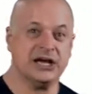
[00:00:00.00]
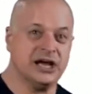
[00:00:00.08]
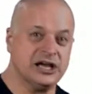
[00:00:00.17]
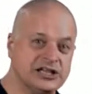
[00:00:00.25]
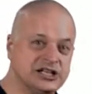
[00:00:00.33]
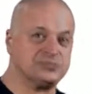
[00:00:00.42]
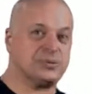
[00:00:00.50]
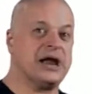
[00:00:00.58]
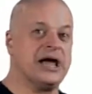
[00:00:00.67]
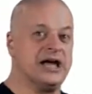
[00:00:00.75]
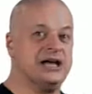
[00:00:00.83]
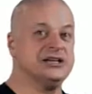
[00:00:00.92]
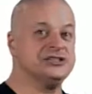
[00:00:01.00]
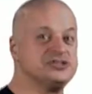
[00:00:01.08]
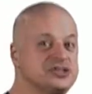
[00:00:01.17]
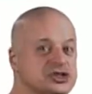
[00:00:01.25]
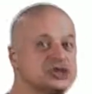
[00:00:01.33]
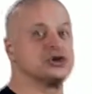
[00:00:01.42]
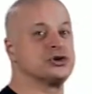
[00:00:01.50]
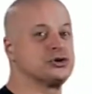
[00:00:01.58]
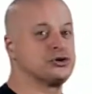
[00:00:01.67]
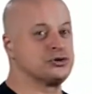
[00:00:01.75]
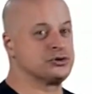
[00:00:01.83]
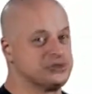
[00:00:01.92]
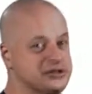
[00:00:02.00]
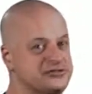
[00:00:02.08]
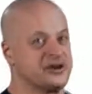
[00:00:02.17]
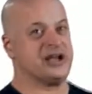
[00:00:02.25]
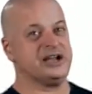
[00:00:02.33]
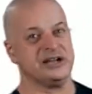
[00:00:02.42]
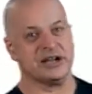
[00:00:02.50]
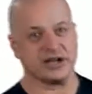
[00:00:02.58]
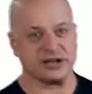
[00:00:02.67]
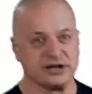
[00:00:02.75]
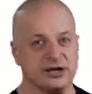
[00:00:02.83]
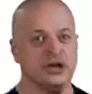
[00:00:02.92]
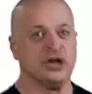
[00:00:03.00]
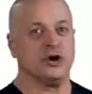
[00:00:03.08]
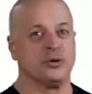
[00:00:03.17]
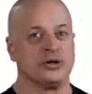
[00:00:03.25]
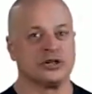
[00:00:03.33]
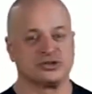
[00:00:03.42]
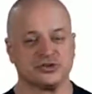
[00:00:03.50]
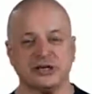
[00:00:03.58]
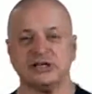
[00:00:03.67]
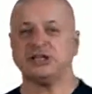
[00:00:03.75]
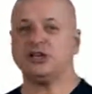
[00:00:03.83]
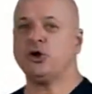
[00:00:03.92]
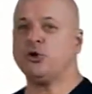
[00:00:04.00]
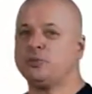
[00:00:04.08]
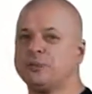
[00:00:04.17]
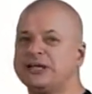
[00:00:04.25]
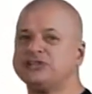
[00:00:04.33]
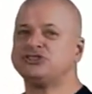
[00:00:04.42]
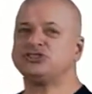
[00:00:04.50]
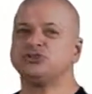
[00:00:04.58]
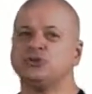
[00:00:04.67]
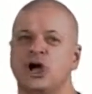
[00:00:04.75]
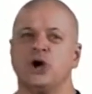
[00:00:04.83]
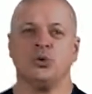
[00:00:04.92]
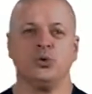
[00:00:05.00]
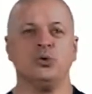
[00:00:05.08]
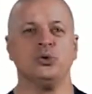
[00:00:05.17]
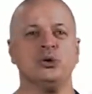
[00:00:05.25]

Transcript: And these breasts are surely frightening when there's really no place to go.